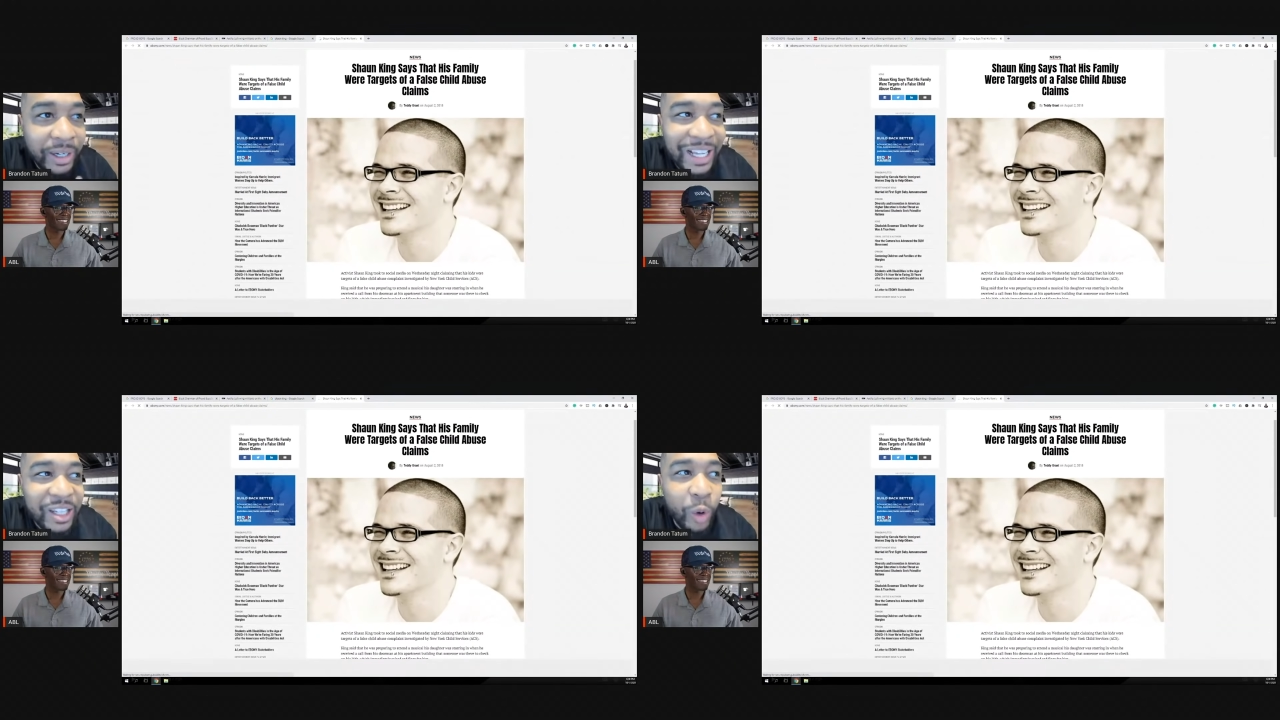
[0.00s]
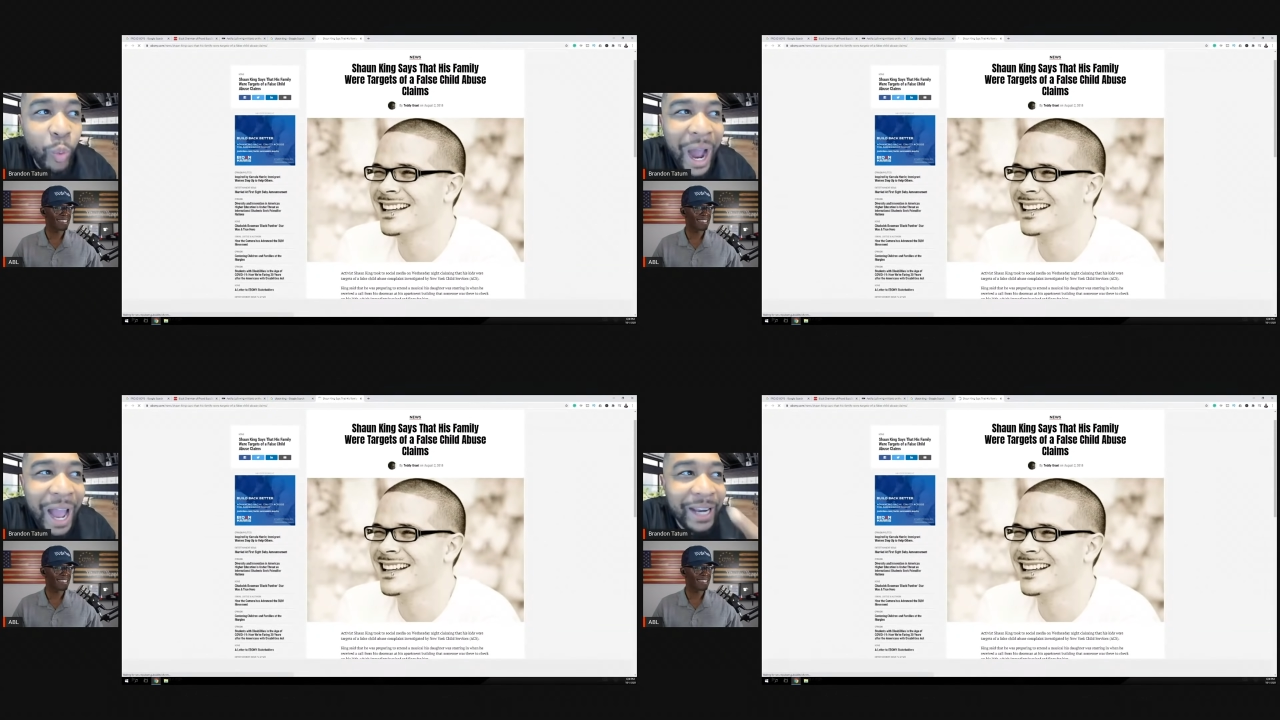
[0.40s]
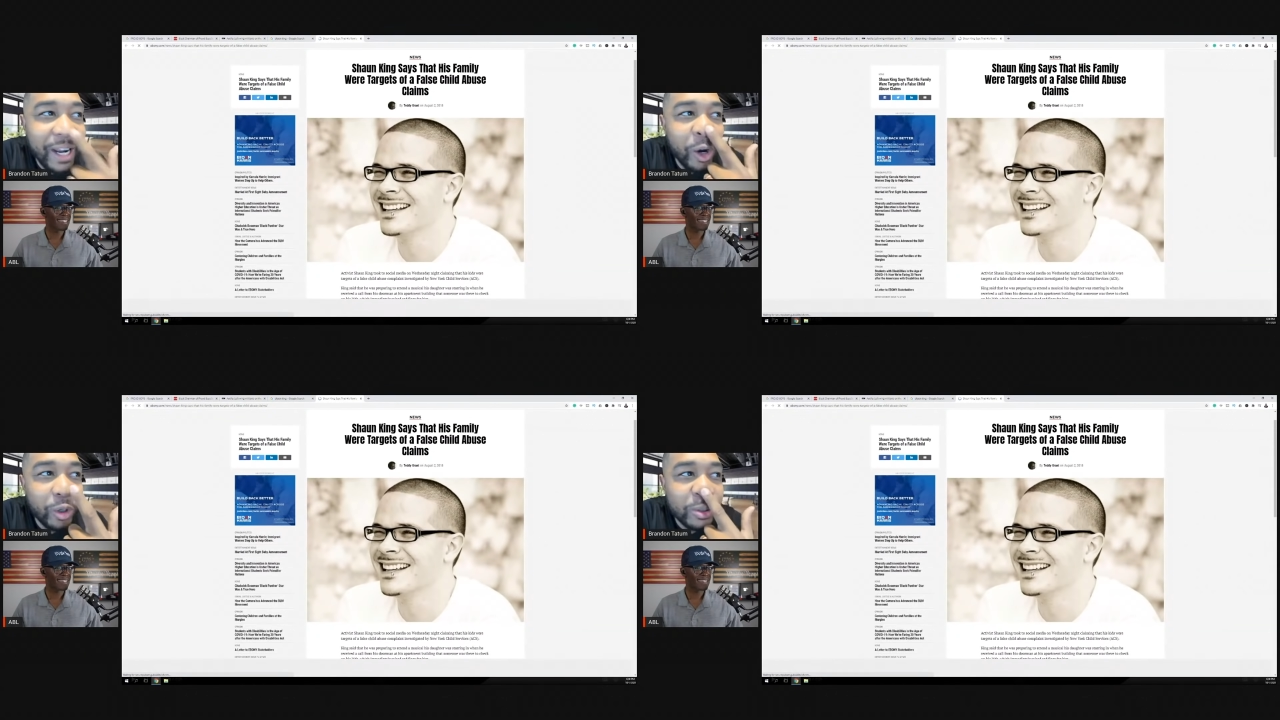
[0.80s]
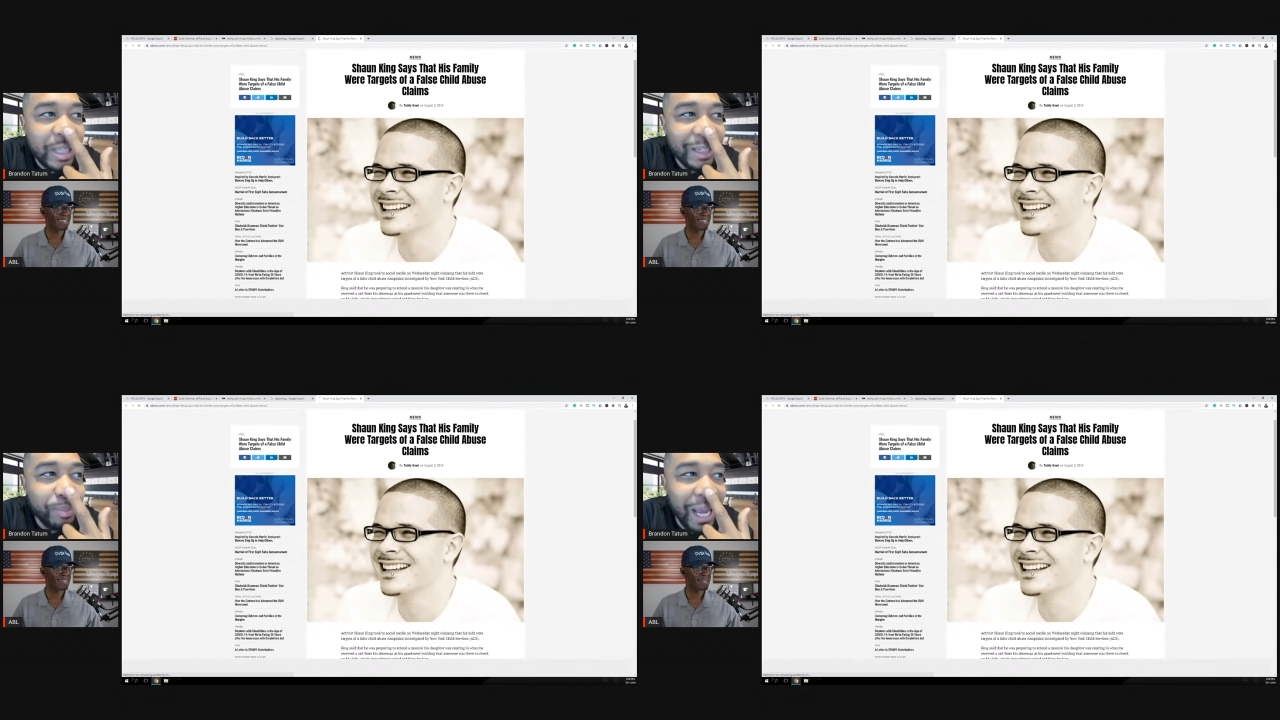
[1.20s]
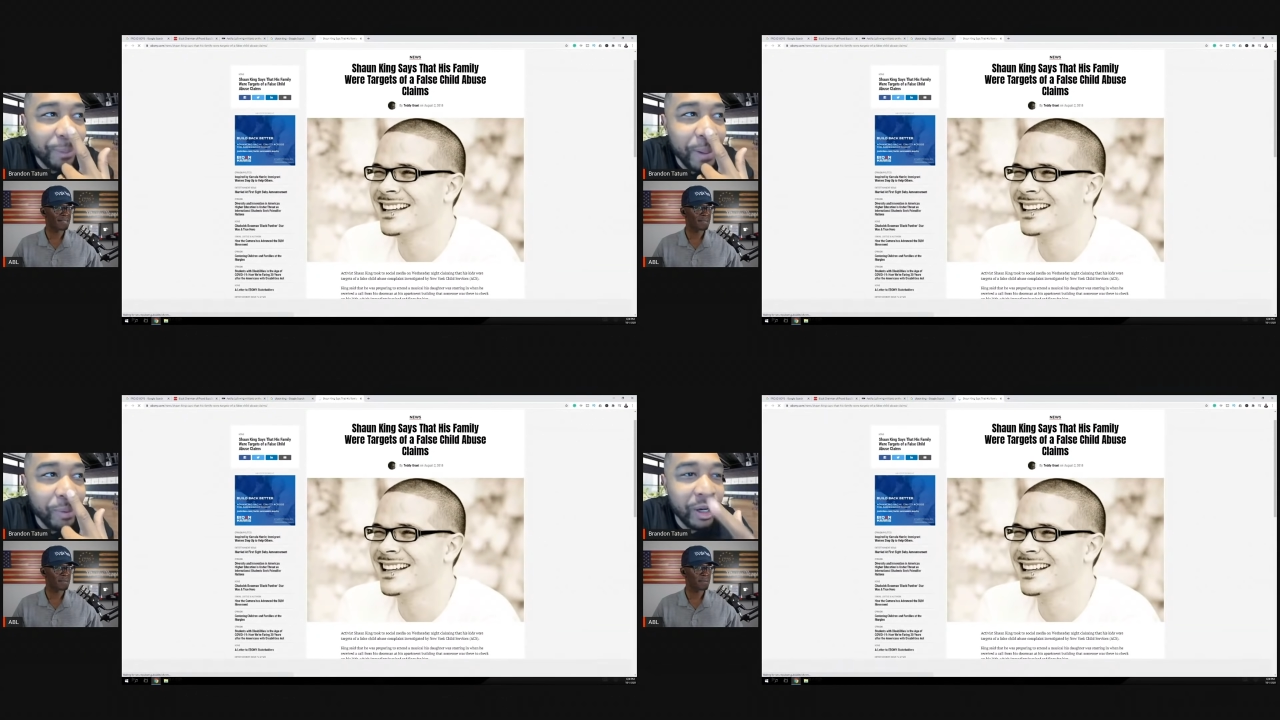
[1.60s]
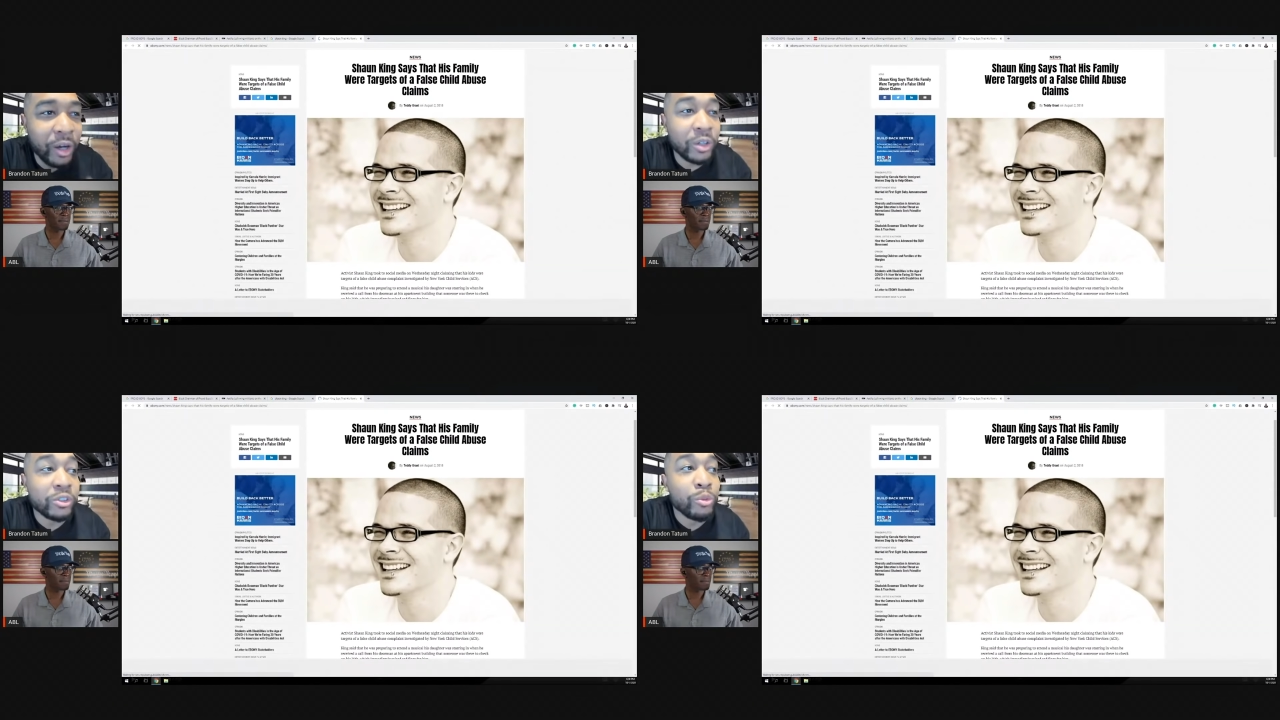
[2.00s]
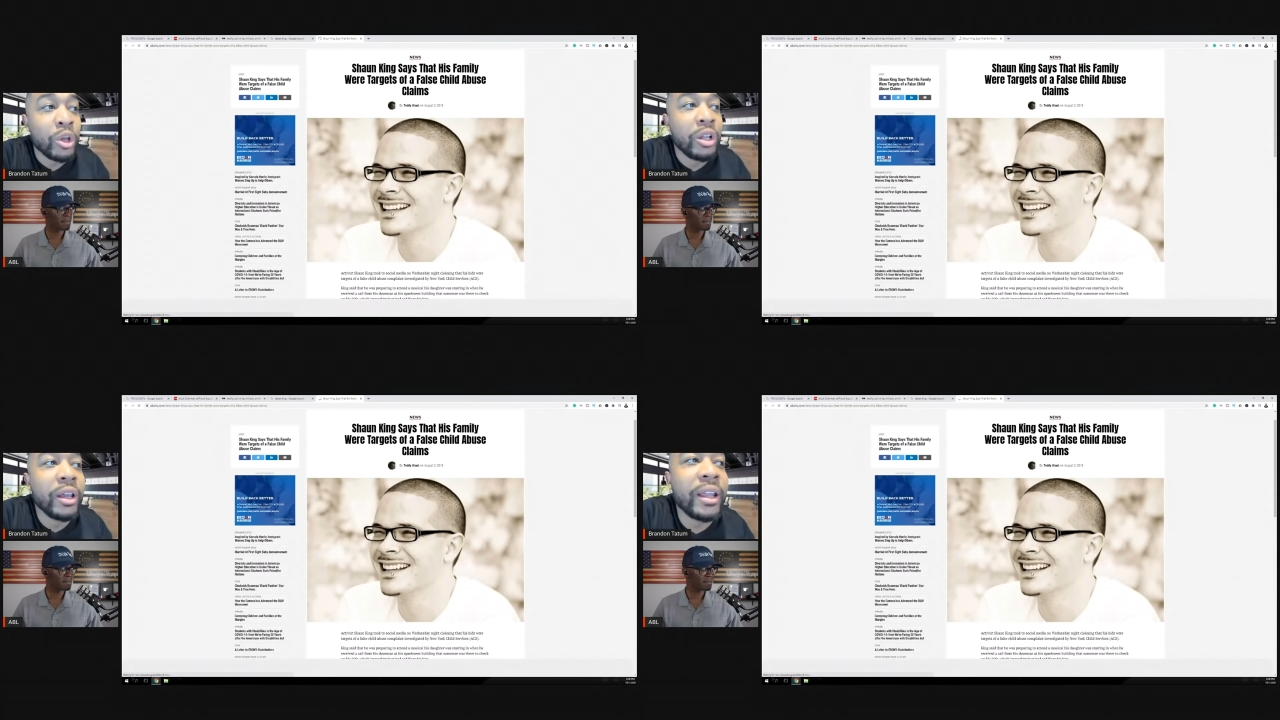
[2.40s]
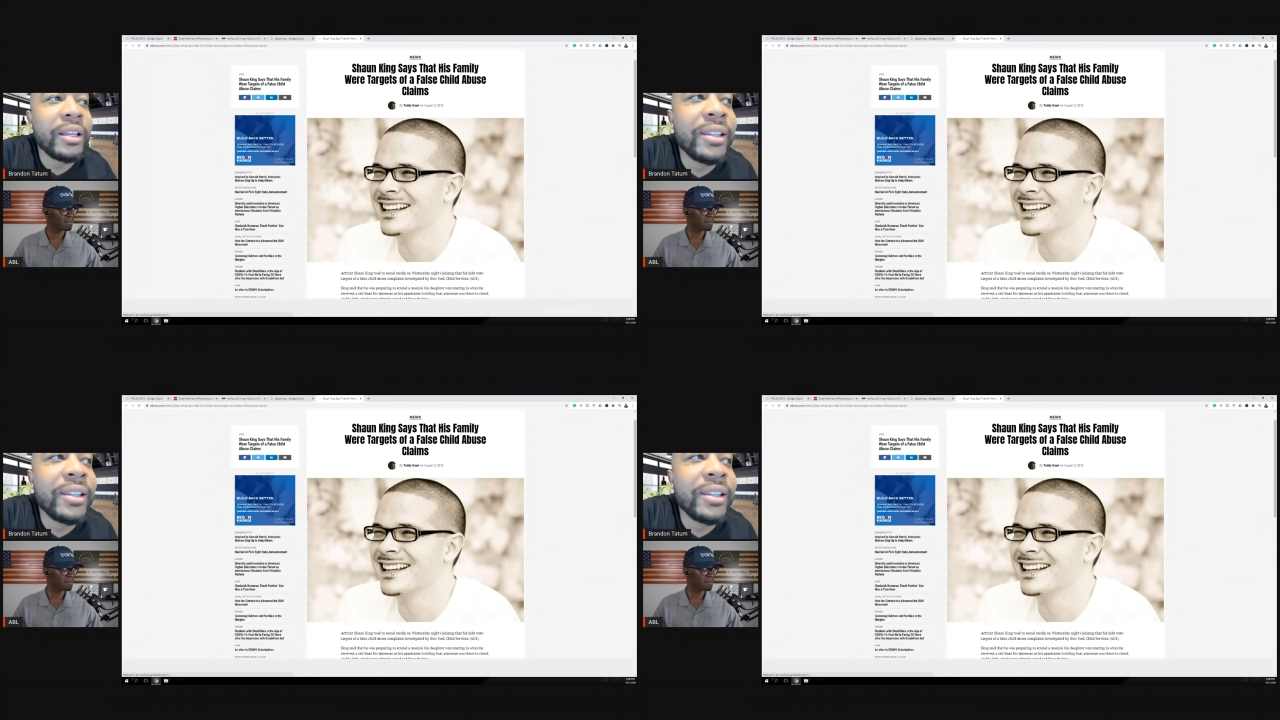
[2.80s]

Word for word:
Speaker 1: That's a wide nose. That's black people nose. Look at these